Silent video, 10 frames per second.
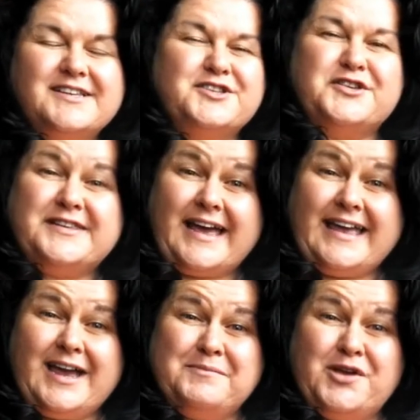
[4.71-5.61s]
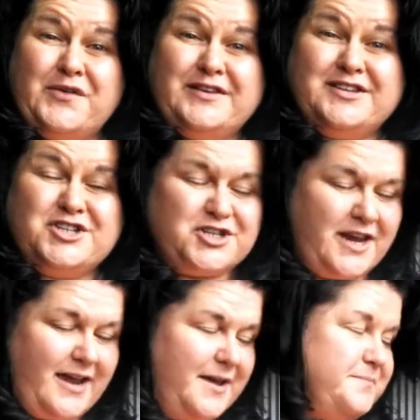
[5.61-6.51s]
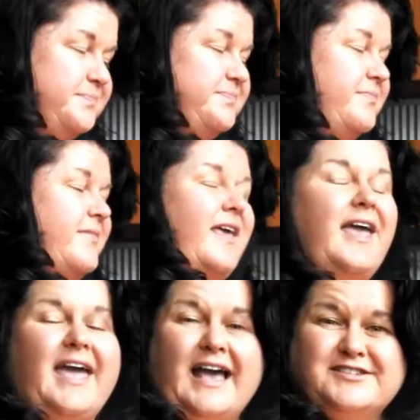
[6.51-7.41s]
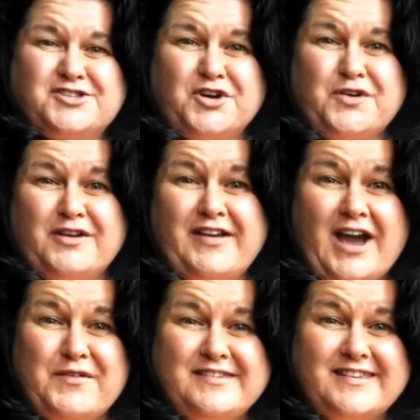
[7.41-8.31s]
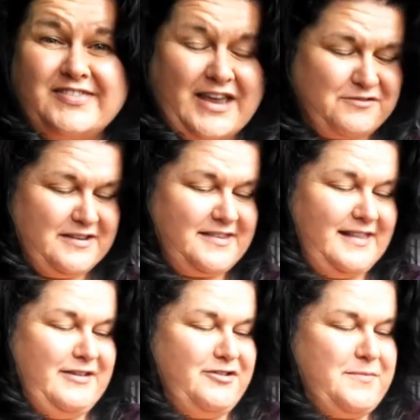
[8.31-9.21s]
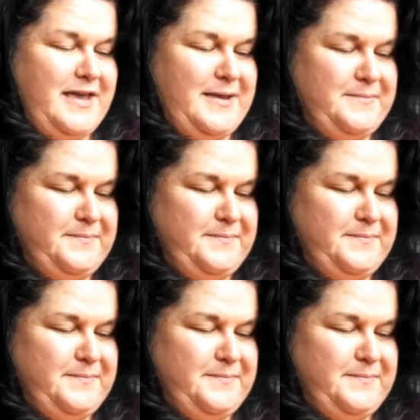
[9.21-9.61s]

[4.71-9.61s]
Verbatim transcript: So today I'm going to share a story of how He's done that recently for me.